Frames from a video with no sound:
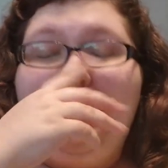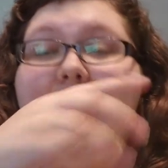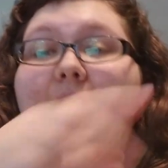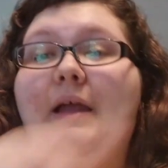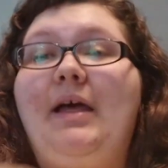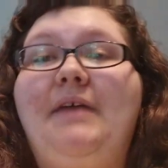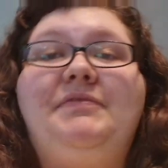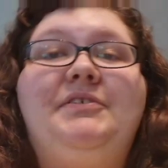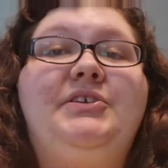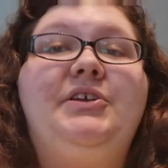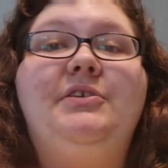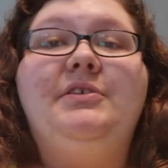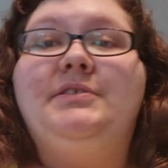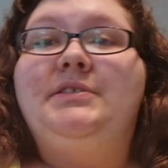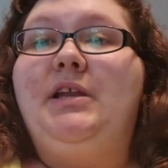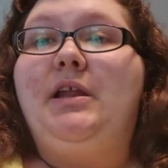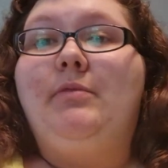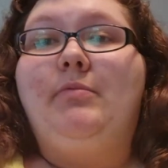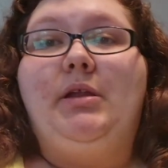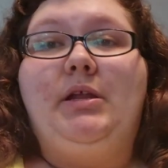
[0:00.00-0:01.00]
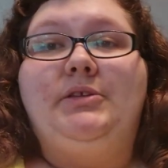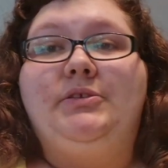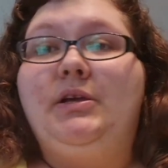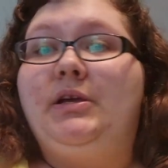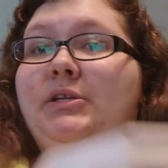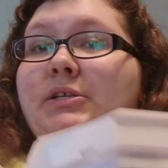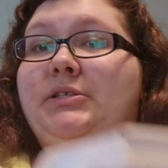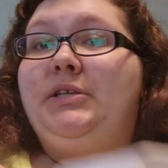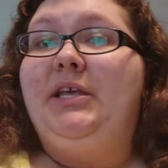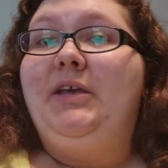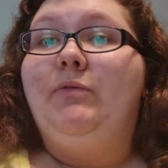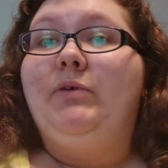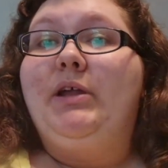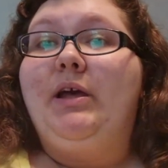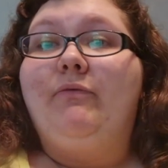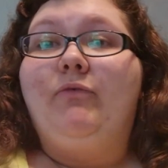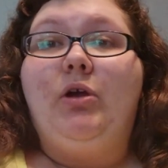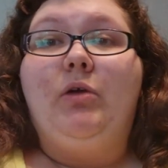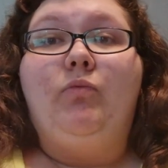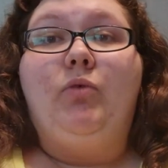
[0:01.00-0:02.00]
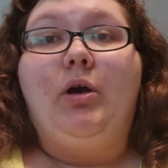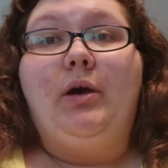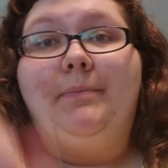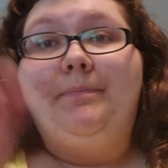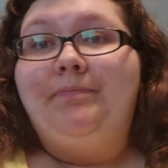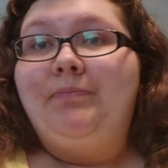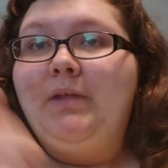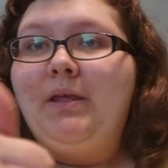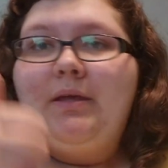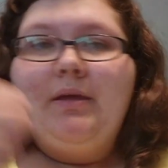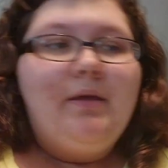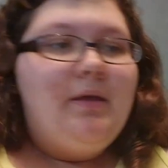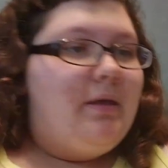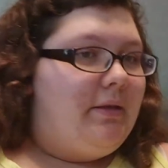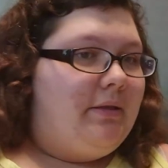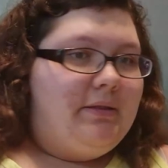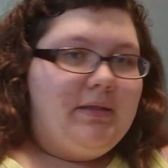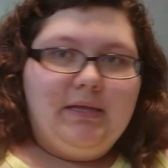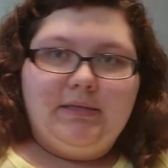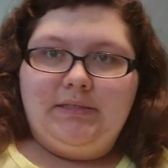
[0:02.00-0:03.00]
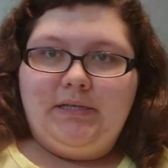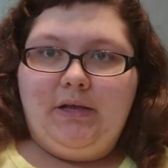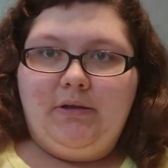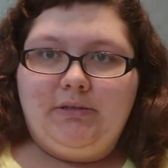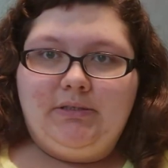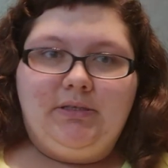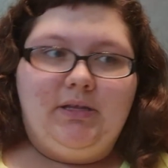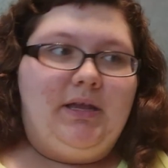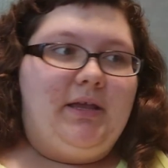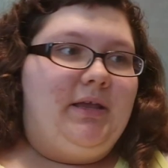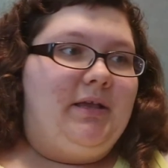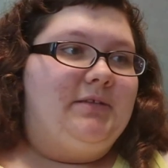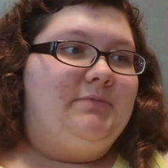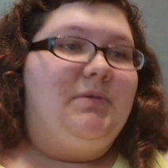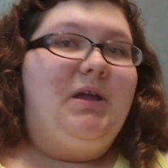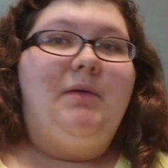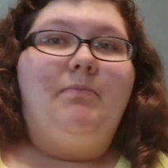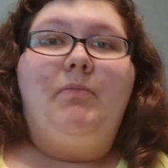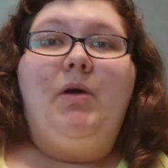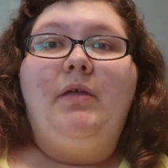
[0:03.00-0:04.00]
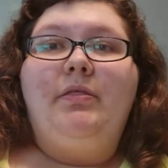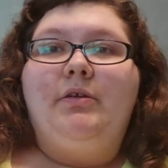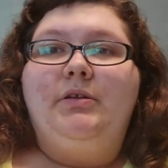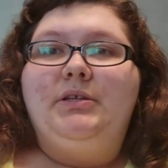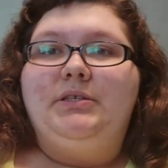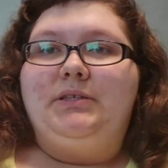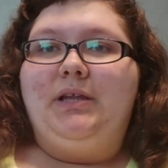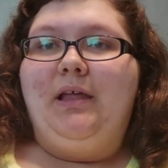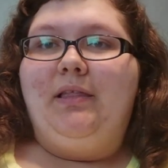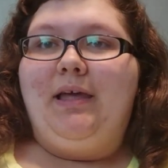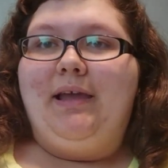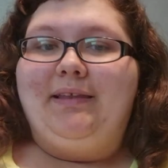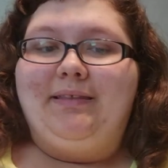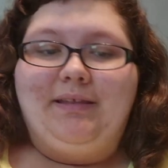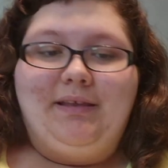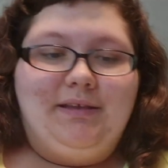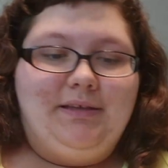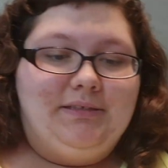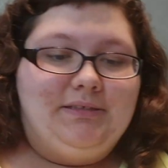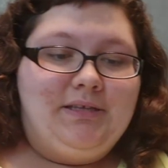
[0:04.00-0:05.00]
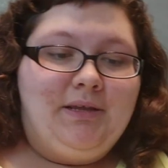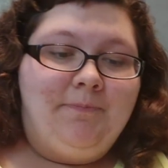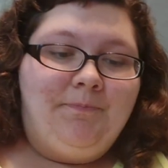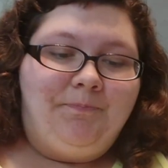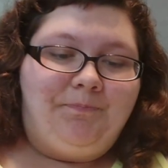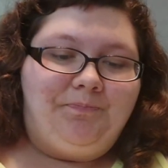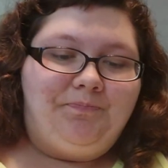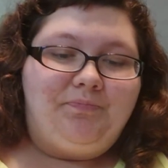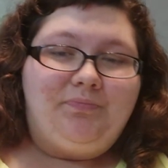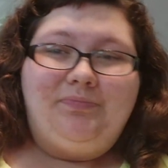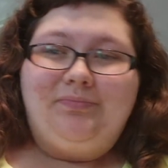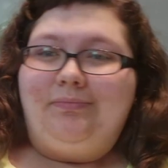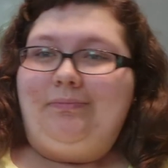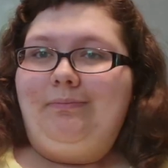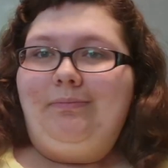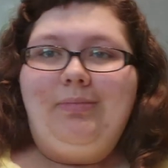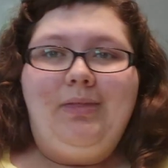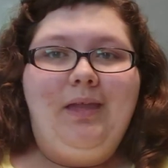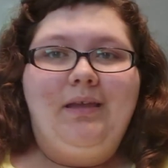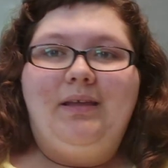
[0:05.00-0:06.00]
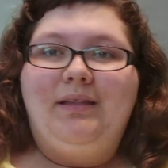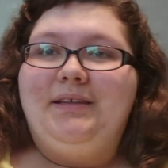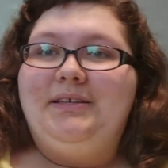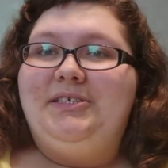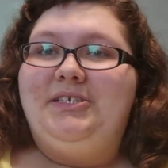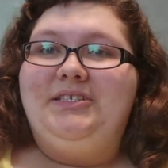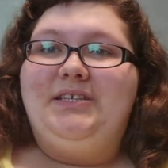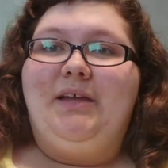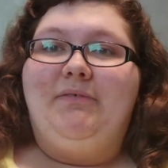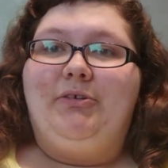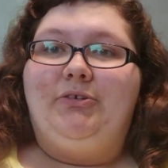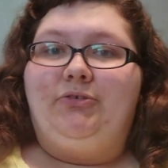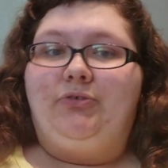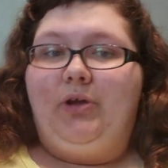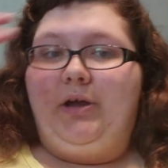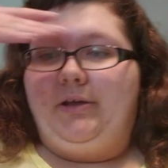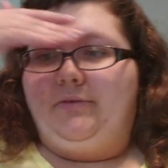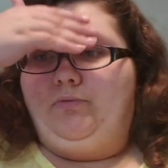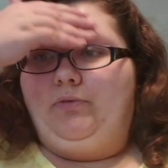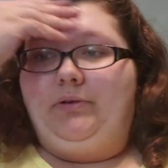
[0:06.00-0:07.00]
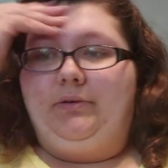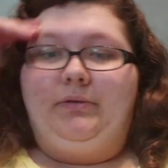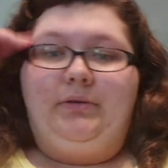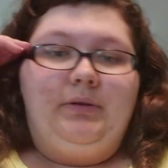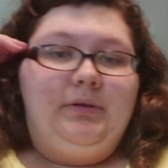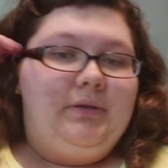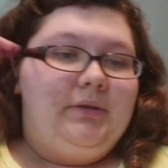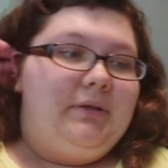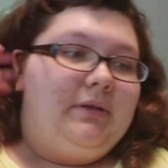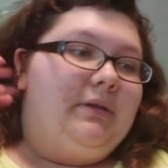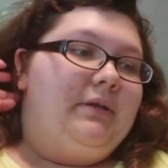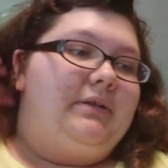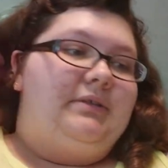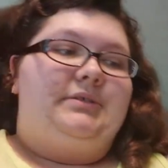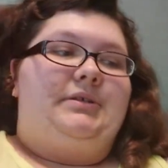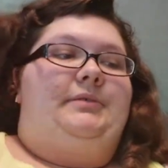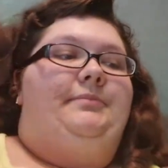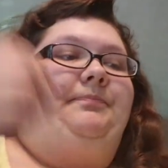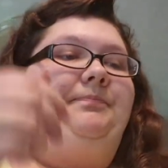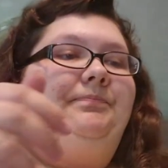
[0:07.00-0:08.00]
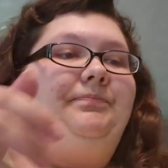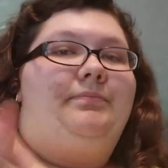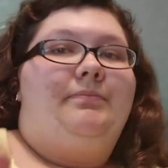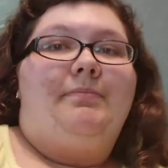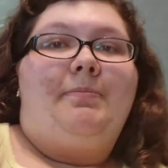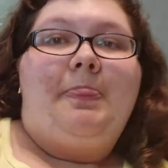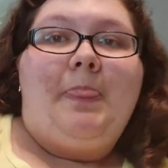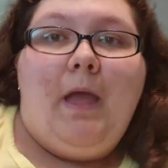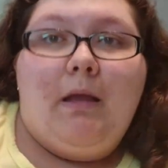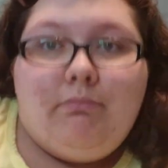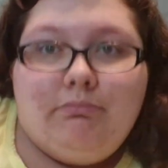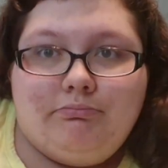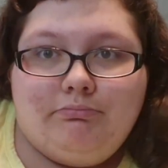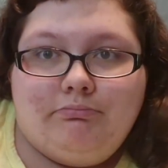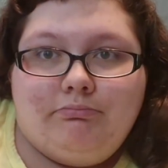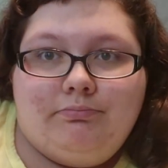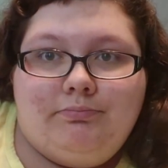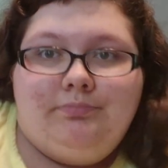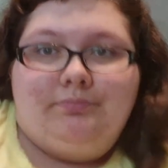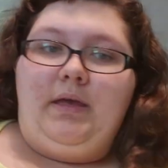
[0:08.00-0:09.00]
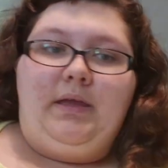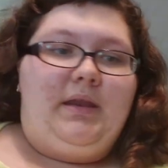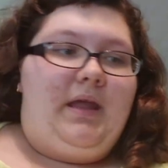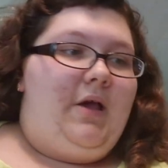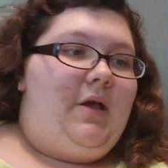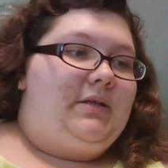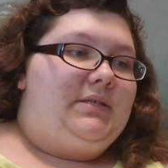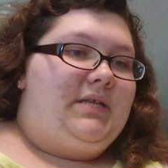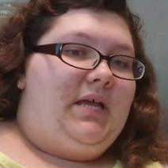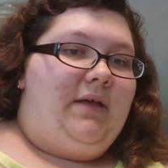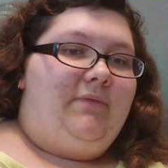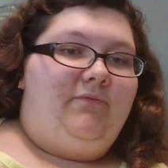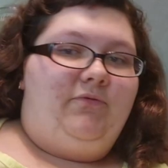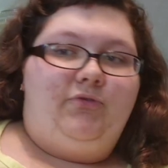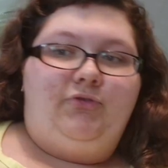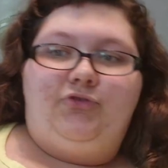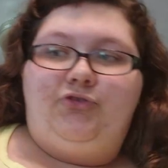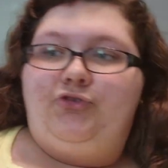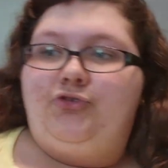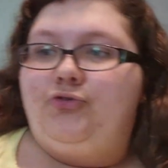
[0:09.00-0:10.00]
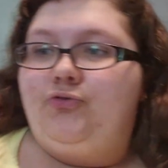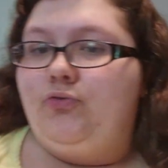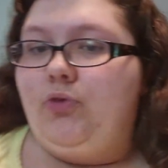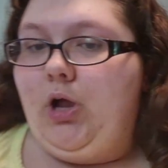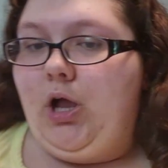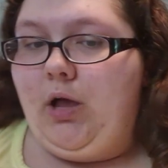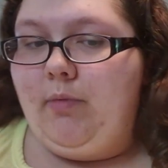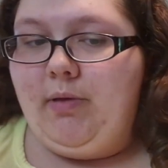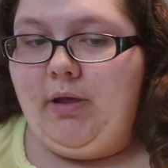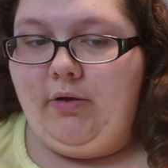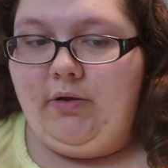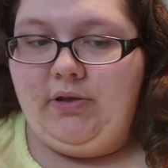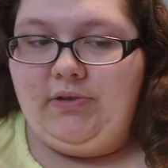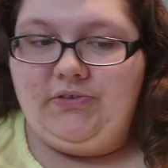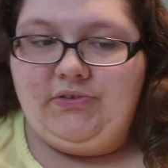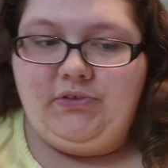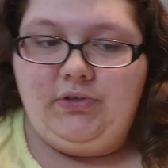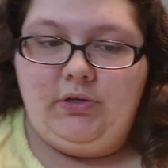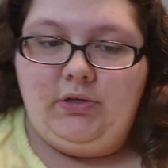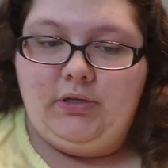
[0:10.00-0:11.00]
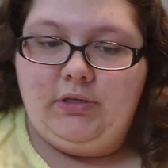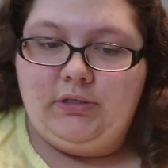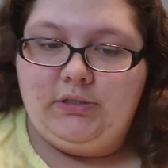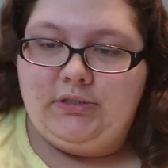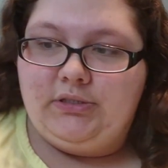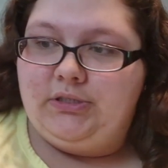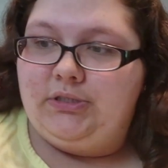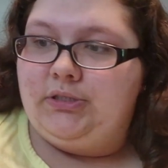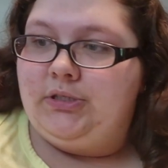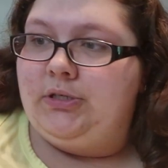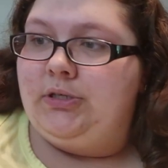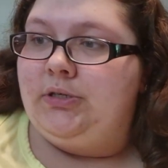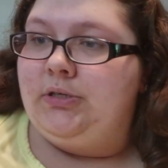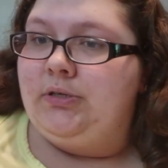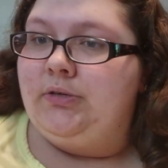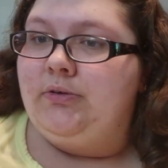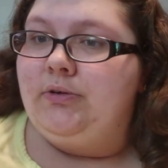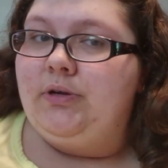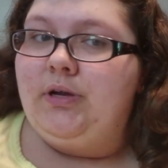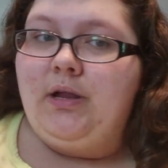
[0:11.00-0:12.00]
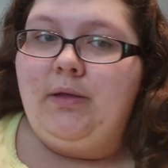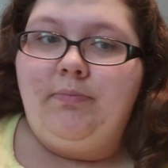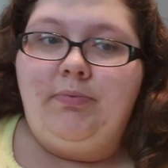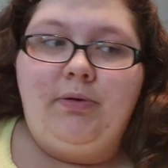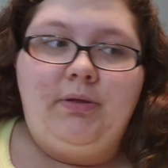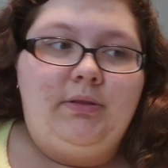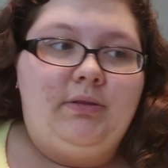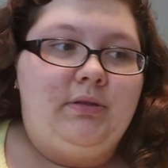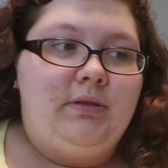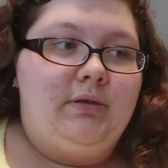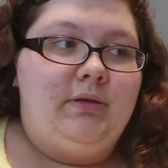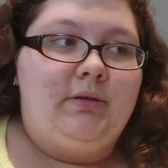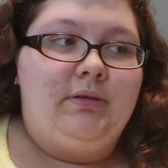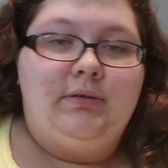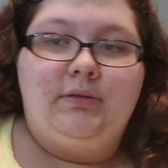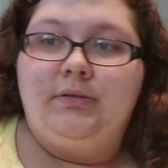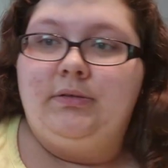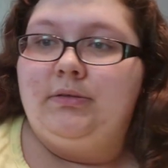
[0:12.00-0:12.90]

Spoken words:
don't have to share this with anybody, so I can just eat whatever I want. That's how it's like, because my mother does not like these. At least she's never tried one. So. And now it's time for strawberry sauce. Where did I put the